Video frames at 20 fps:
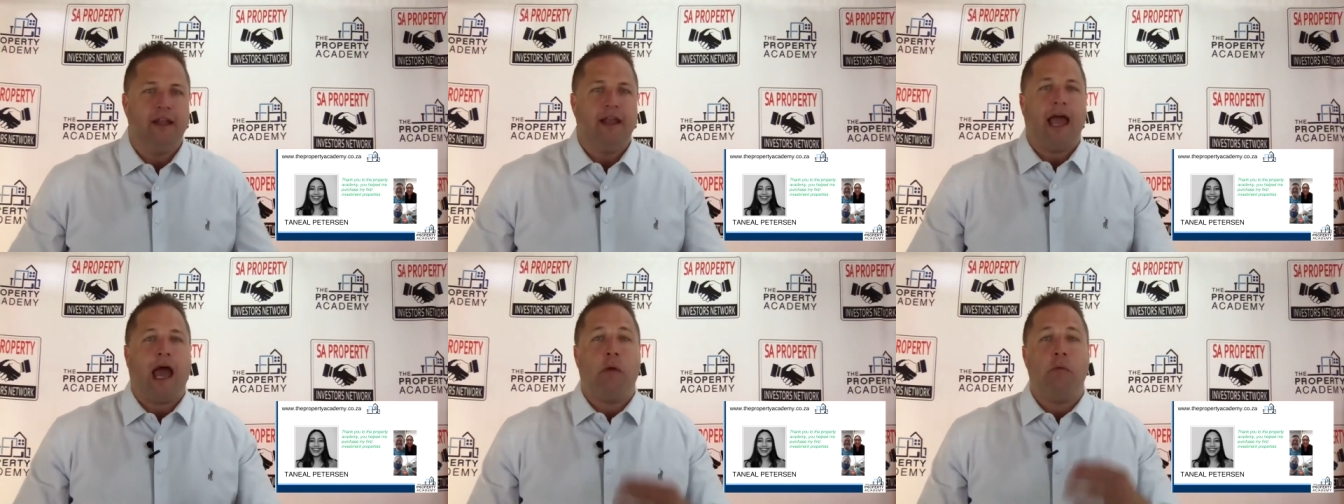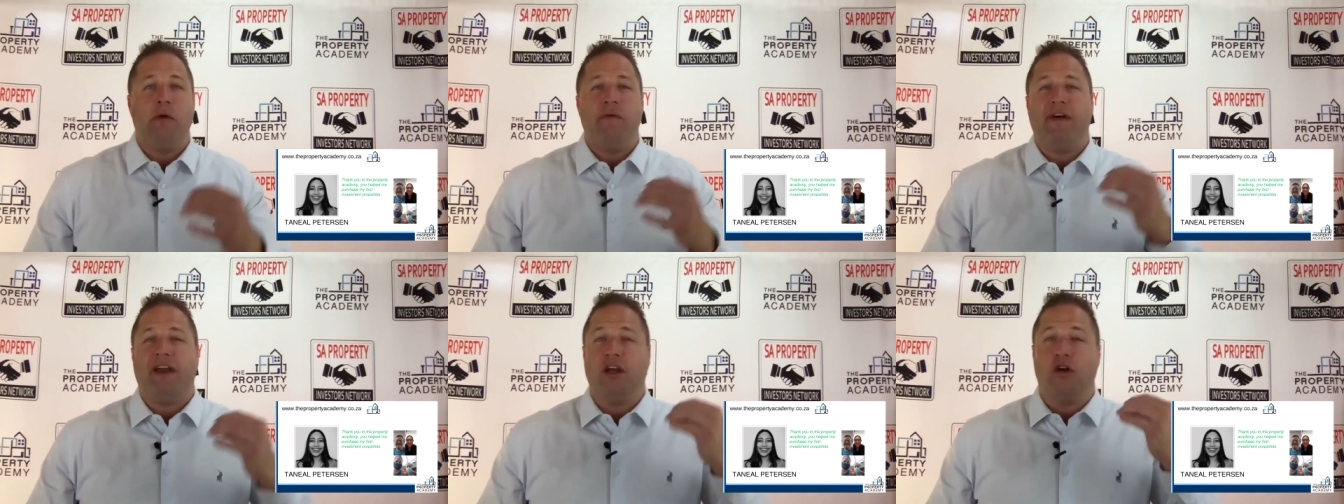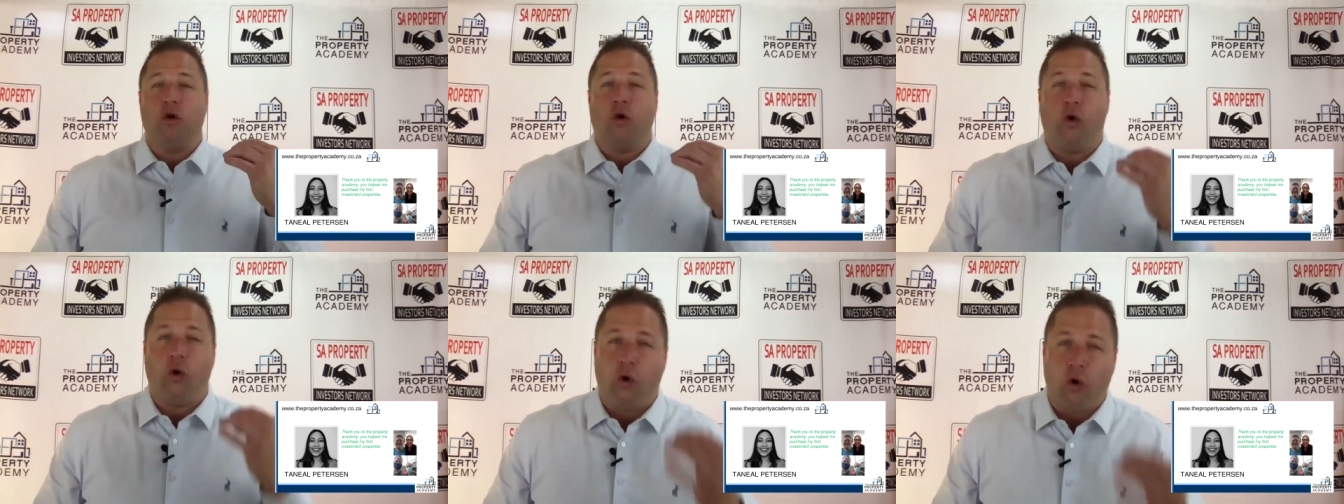And we've had
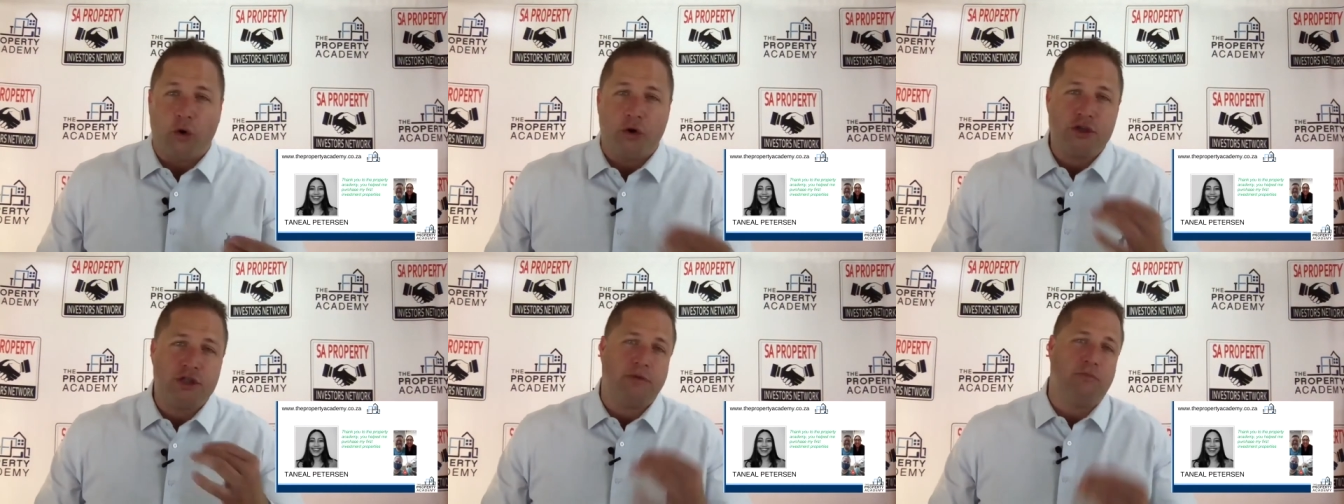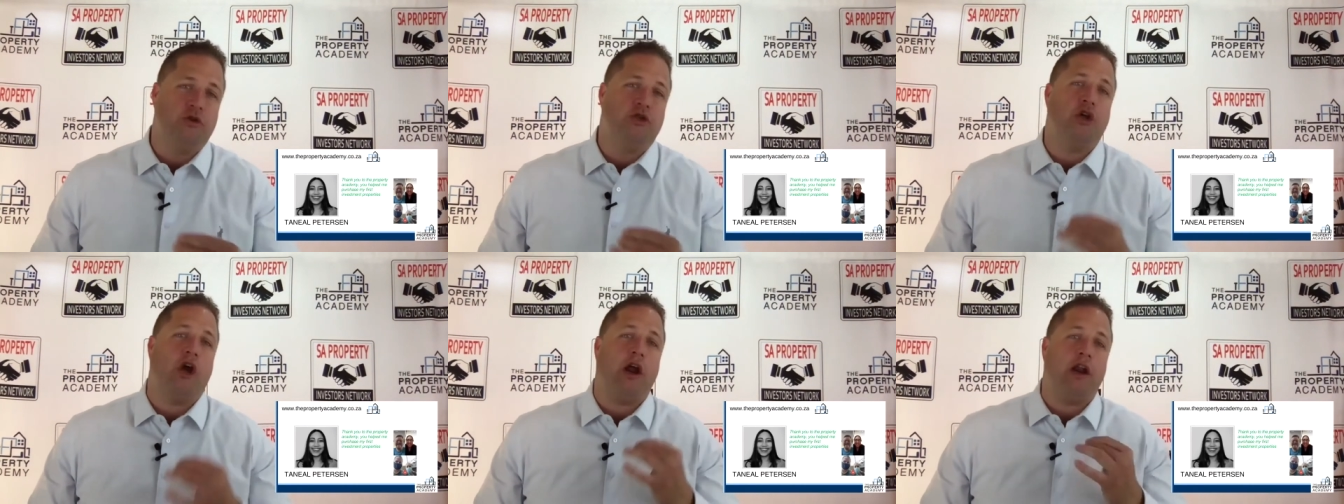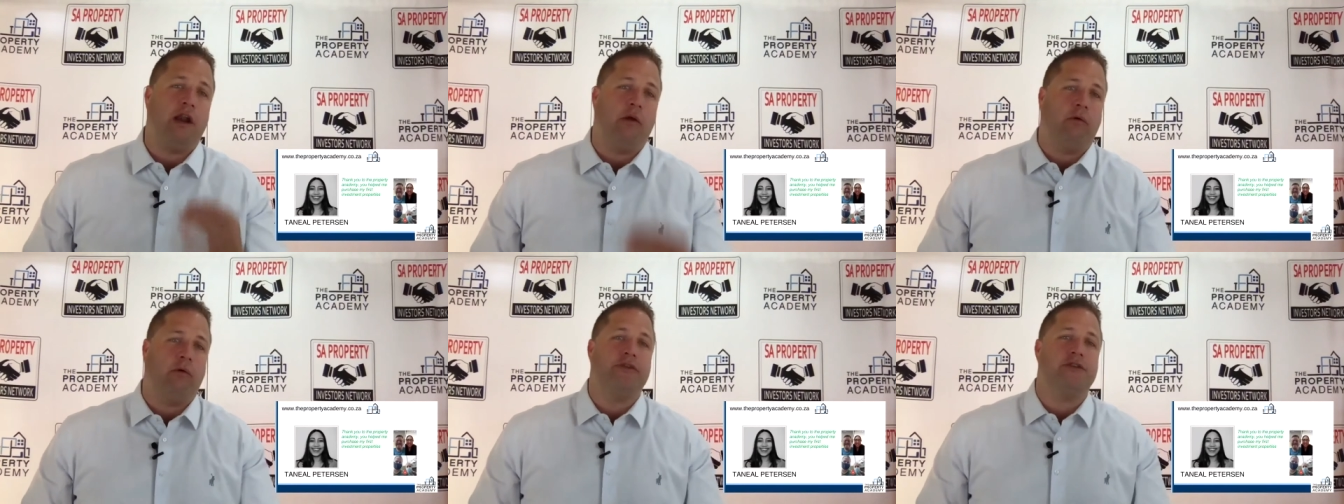an awesome
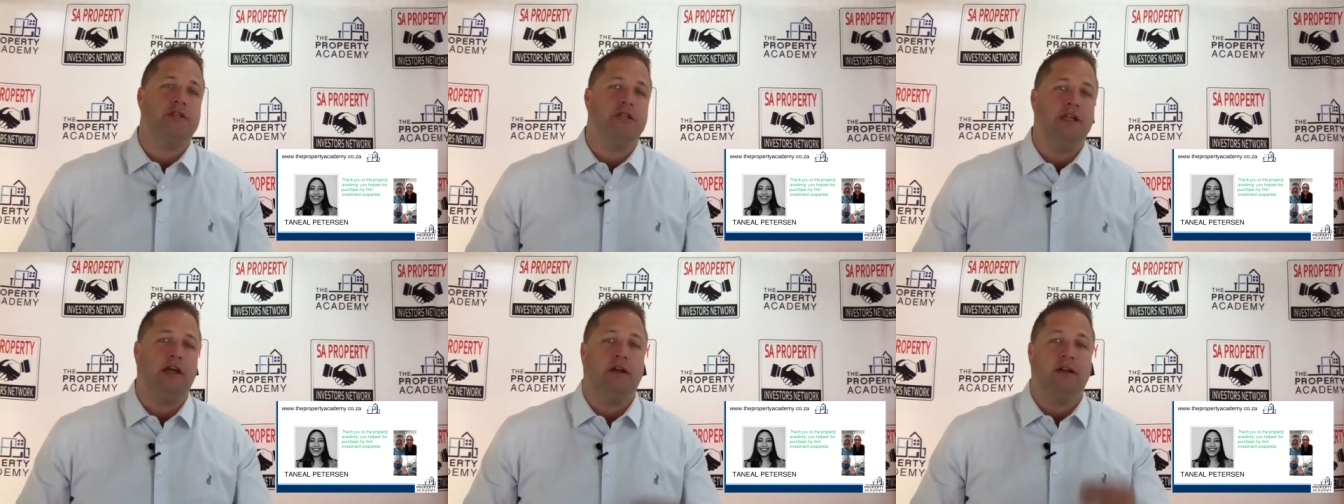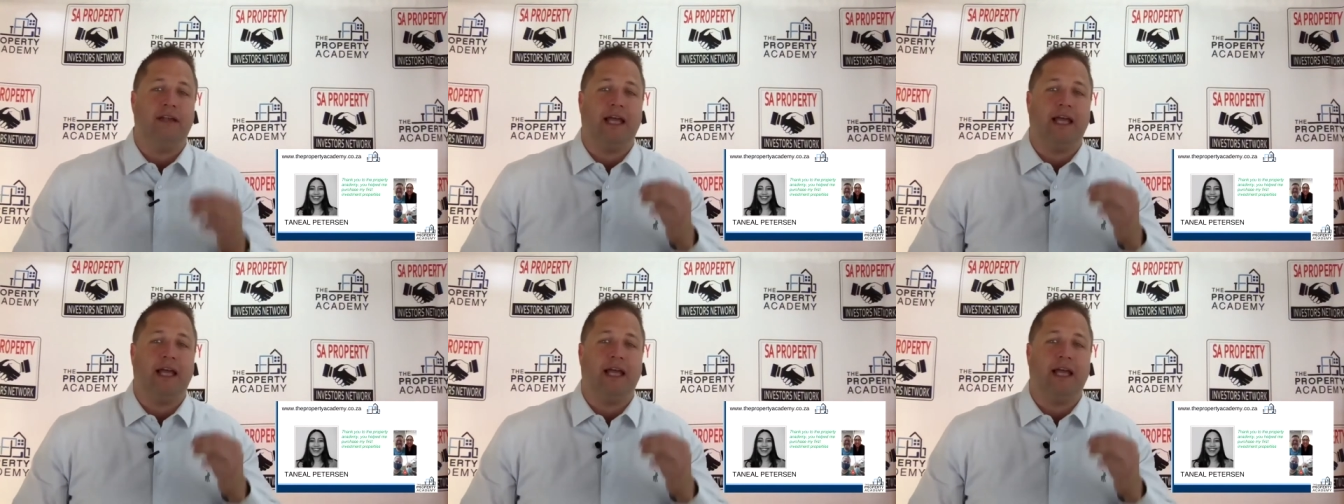journey with Taneal.